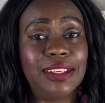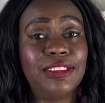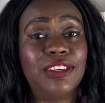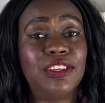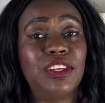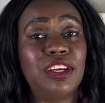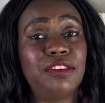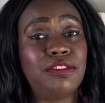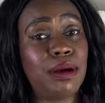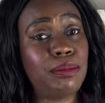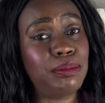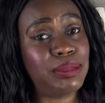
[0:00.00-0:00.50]
I don't
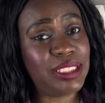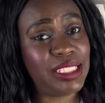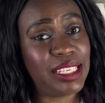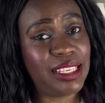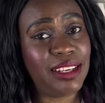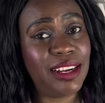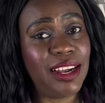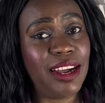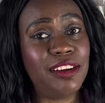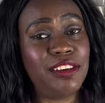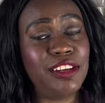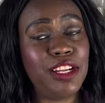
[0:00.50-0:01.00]
know if I'm
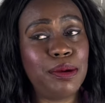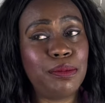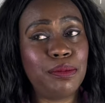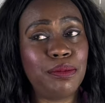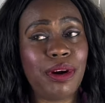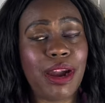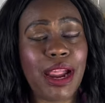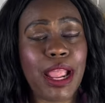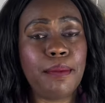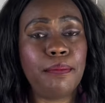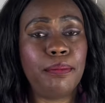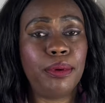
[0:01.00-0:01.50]
saying her name
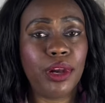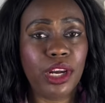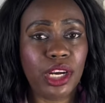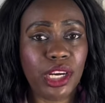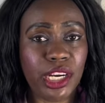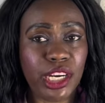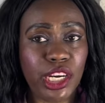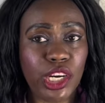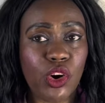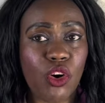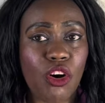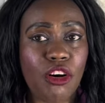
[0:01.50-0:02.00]
right,
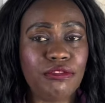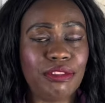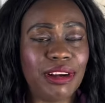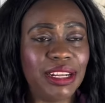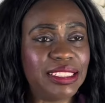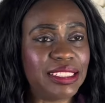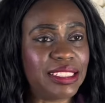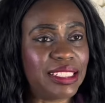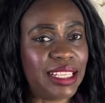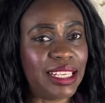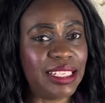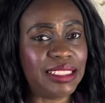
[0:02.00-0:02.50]
Blair of
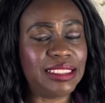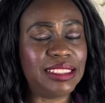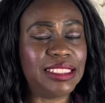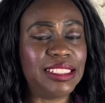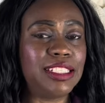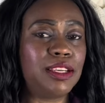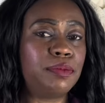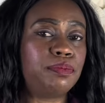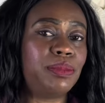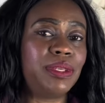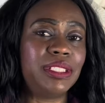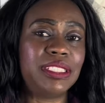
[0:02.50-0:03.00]

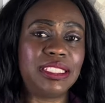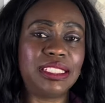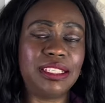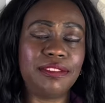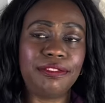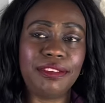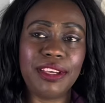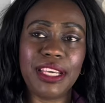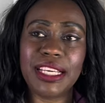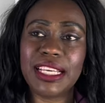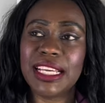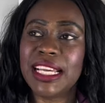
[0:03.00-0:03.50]
Atlantic
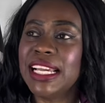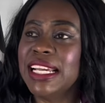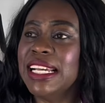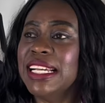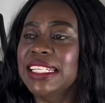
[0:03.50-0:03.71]
Pacific.